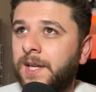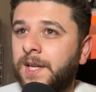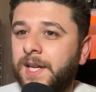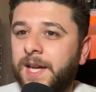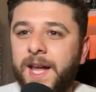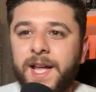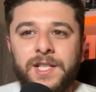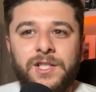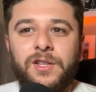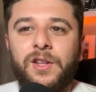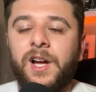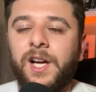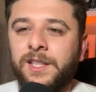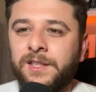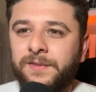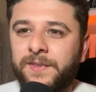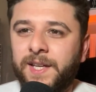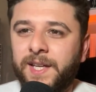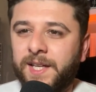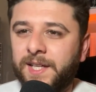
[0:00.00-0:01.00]
It's Las
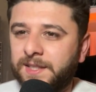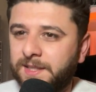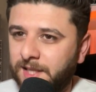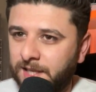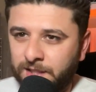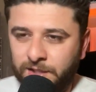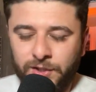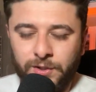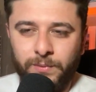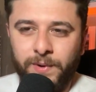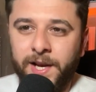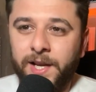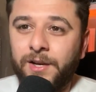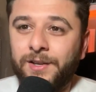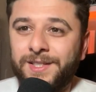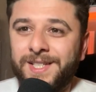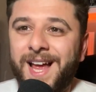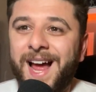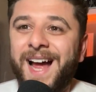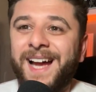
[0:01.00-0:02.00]
Vegas. It's the
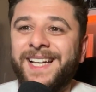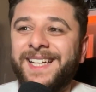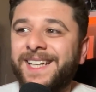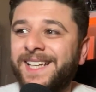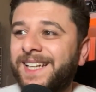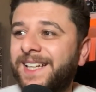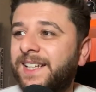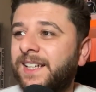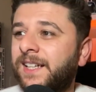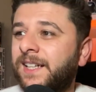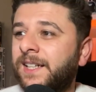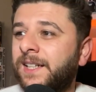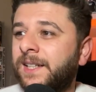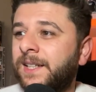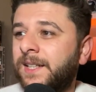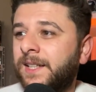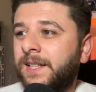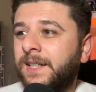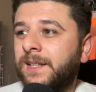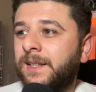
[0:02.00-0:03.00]
Raiders. I get it.
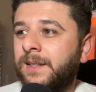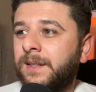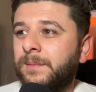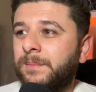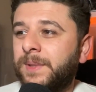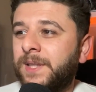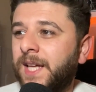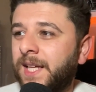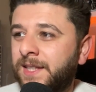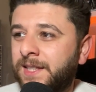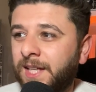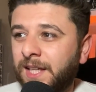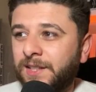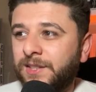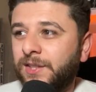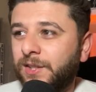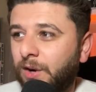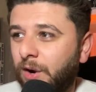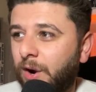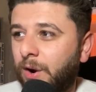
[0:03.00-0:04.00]
But that
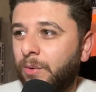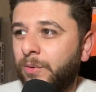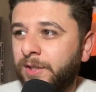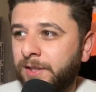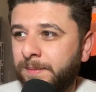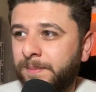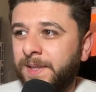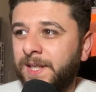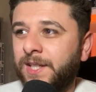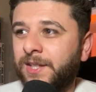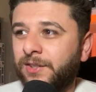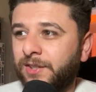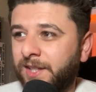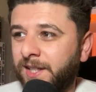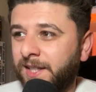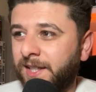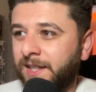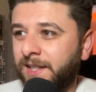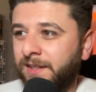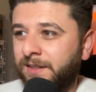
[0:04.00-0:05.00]
doesn't always mean you're
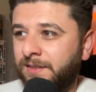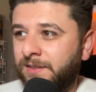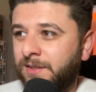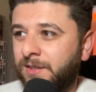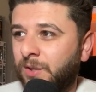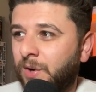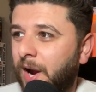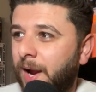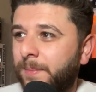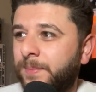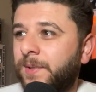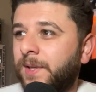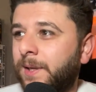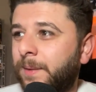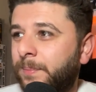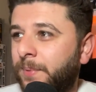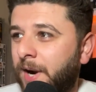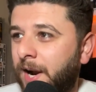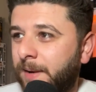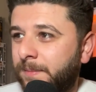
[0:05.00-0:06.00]
going to get a crap ton of
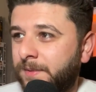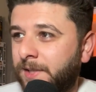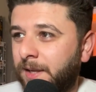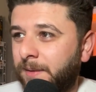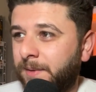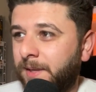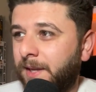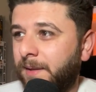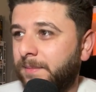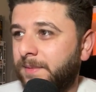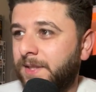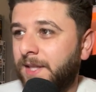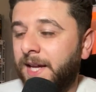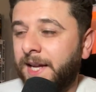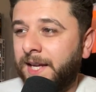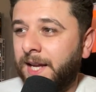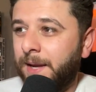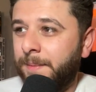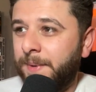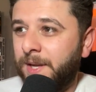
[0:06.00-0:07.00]
primetime games.
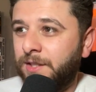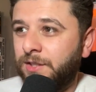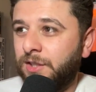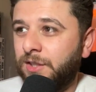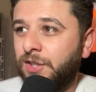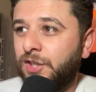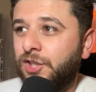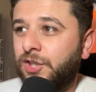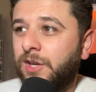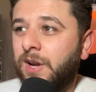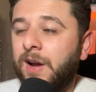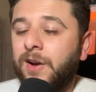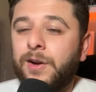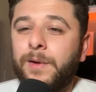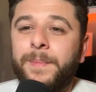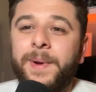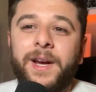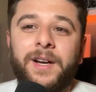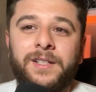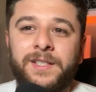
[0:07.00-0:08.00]
Like I mentioned, the Chicago
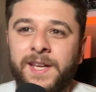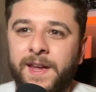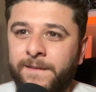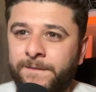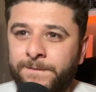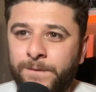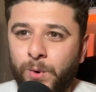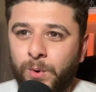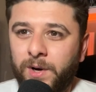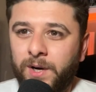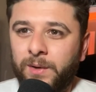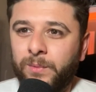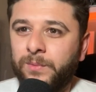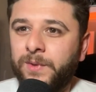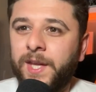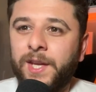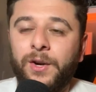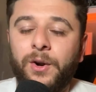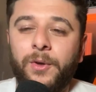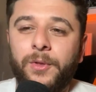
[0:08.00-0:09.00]
Bears have four.
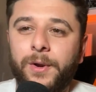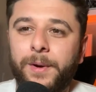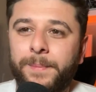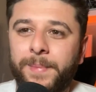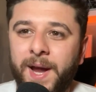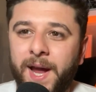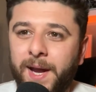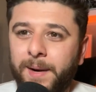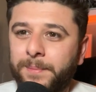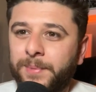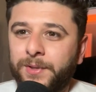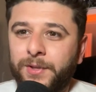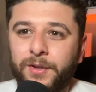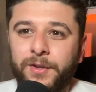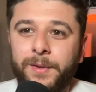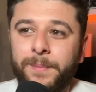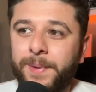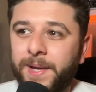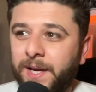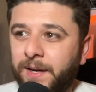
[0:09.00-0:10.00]
They know they're bad, but they're
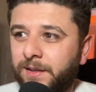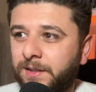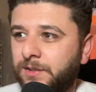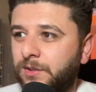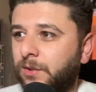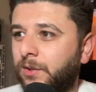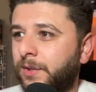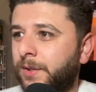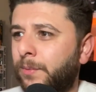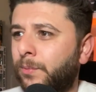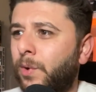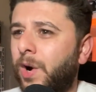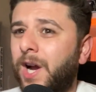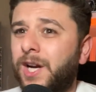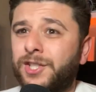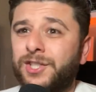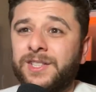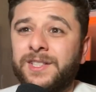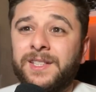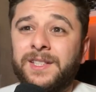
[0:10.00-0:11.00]
the Bears. Or the
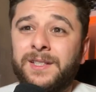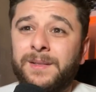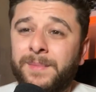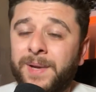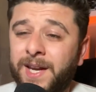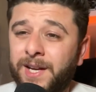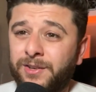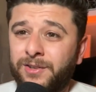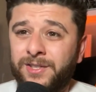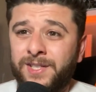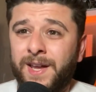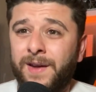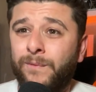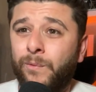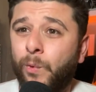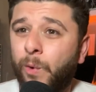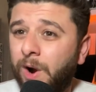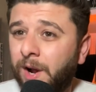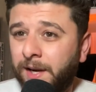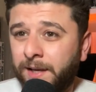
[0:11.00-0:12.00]
Washington Commanders have
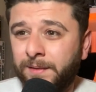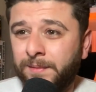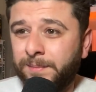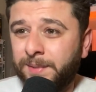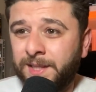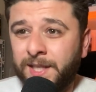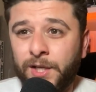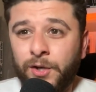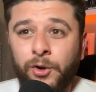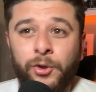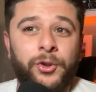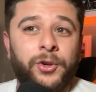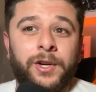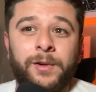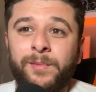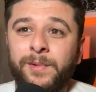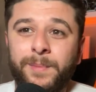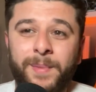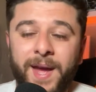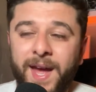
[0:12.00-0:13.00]
one, but they know they're going
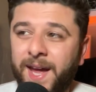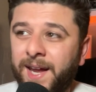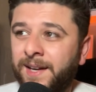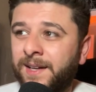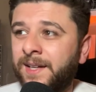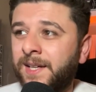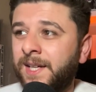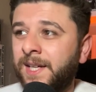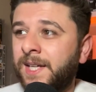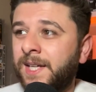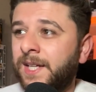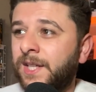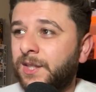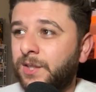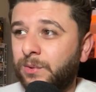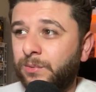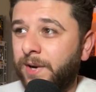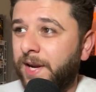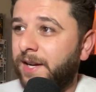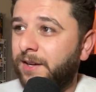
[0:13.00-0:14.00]
to be bad.
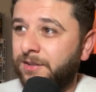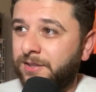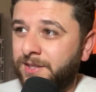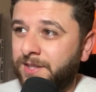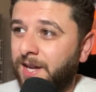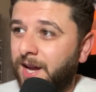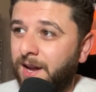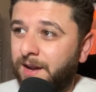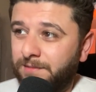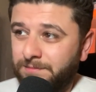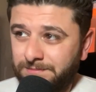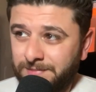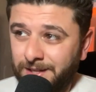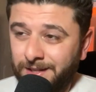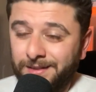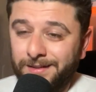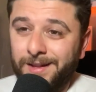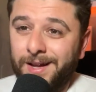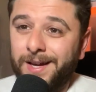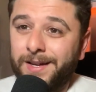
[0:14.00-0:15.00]
The Raiders got a
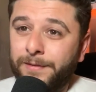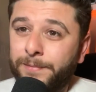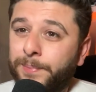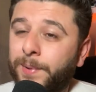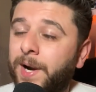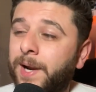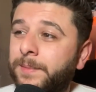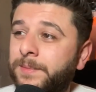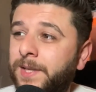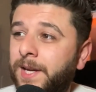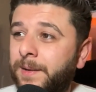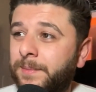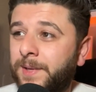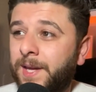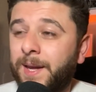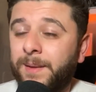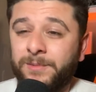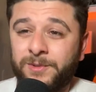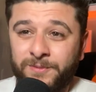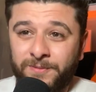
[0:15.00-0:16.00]
lot of primetime
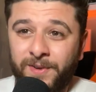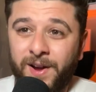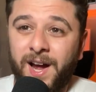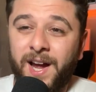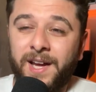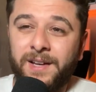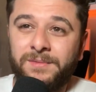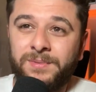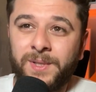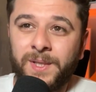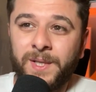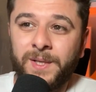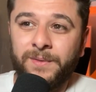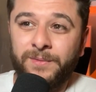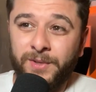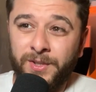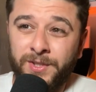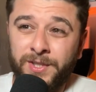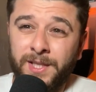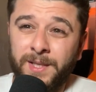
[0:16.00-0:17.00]
games, five,
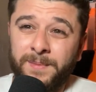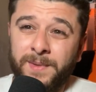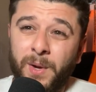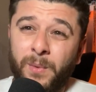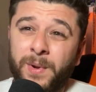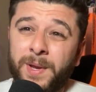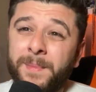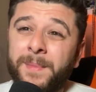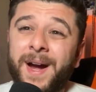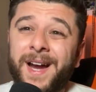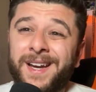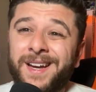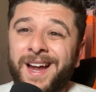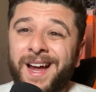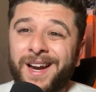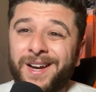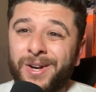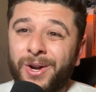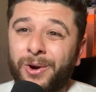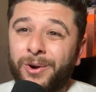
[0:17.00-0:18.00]
for a team that we might
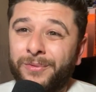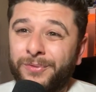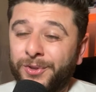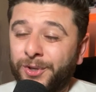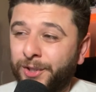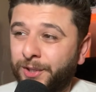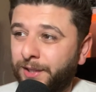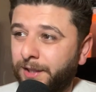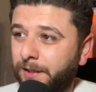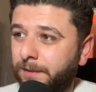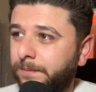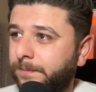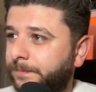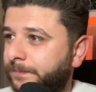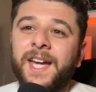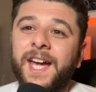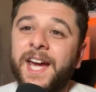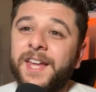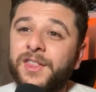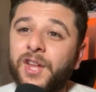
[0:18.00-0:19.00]
not know if they're good.
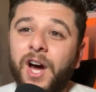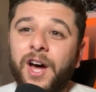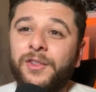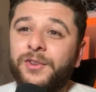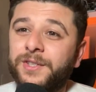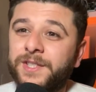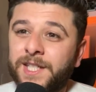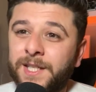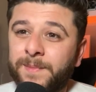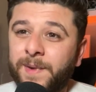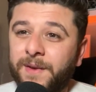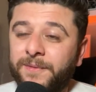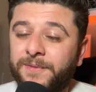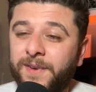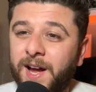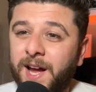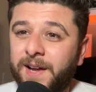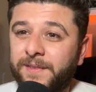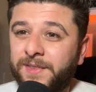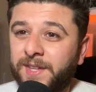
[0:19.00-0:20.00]
And the other team at
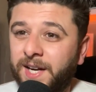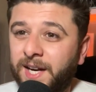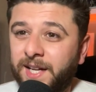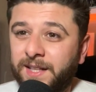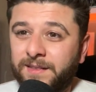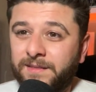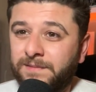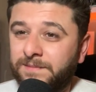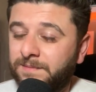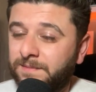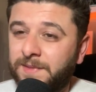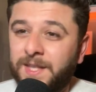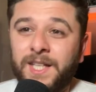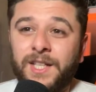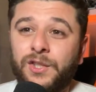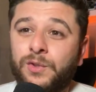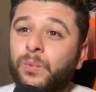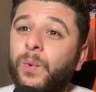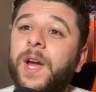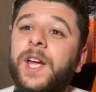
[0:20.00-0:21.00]
five that I think
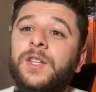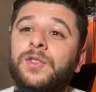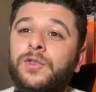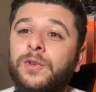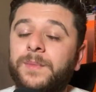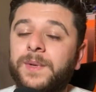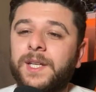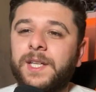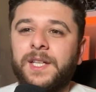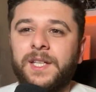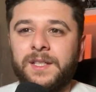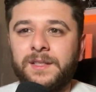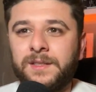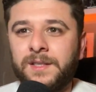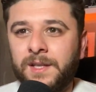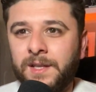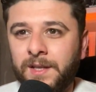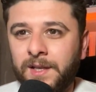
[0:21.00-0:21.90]
it's way too many is